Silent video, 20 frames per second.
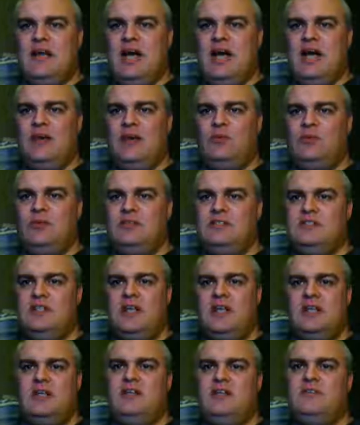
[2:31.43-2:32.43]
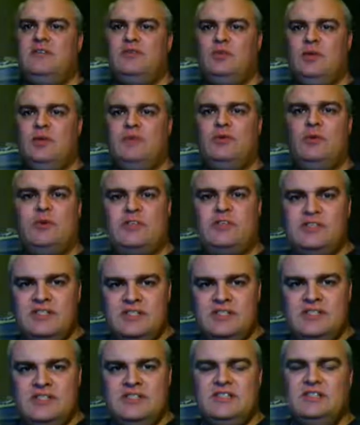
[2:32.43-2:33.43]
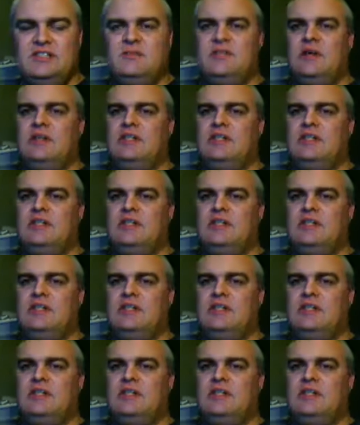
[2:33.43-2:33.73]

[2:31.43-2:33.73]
I was lucky enough to work for Origin Systems.